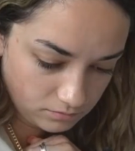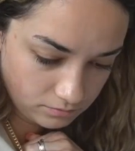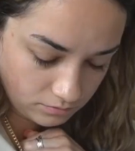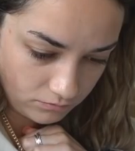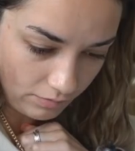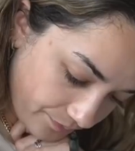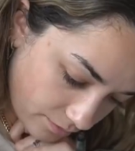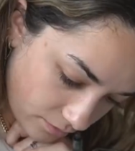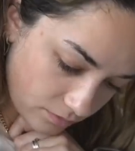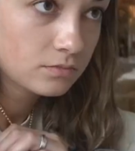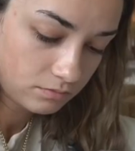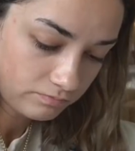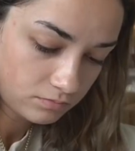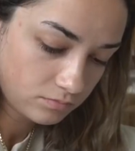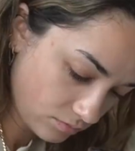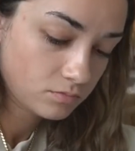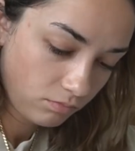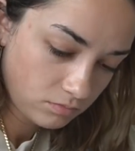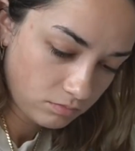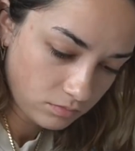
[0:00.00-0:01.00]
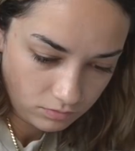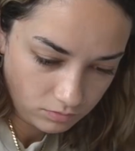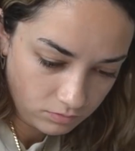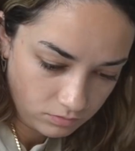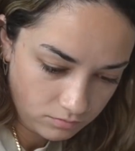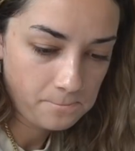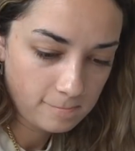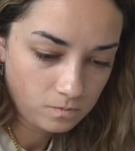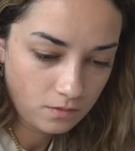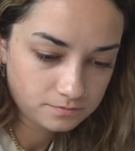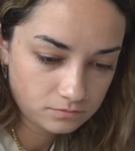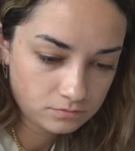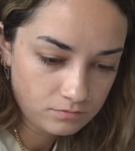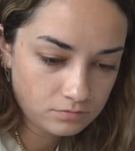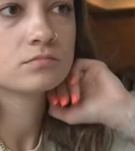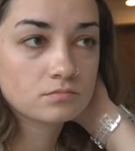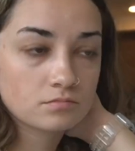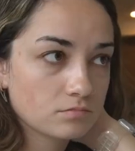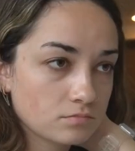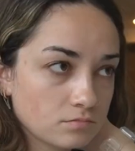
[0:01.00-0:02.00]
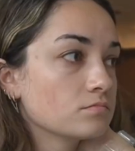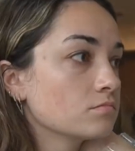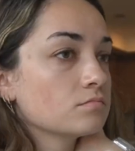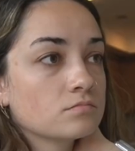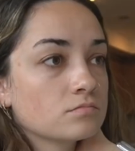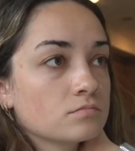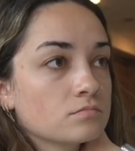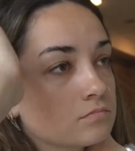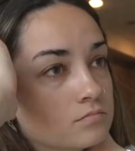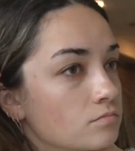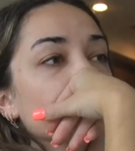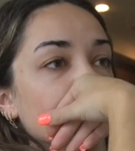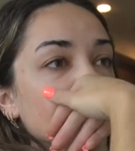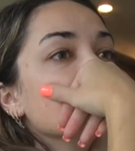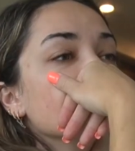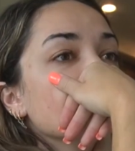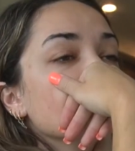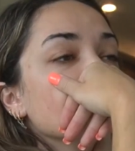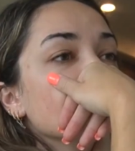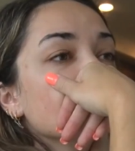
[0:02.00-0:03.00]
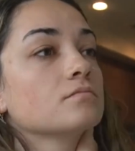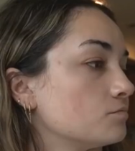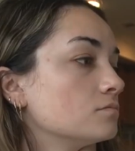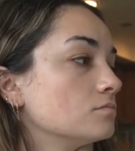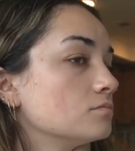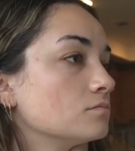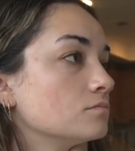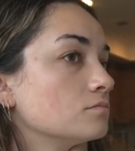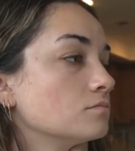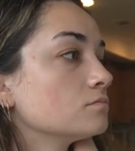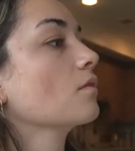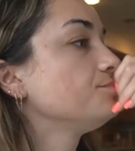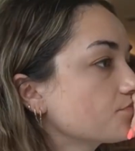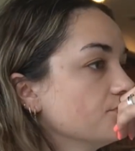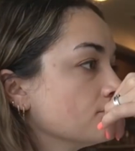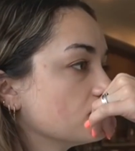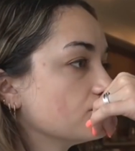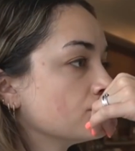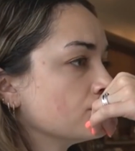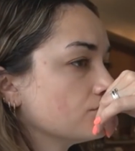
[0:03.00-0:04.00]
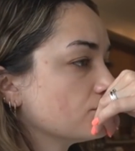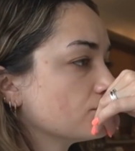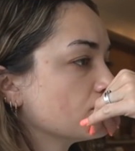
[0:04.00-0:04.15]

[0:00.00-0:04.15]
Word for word: So why am I the one who cries? I'm so afraid to be left.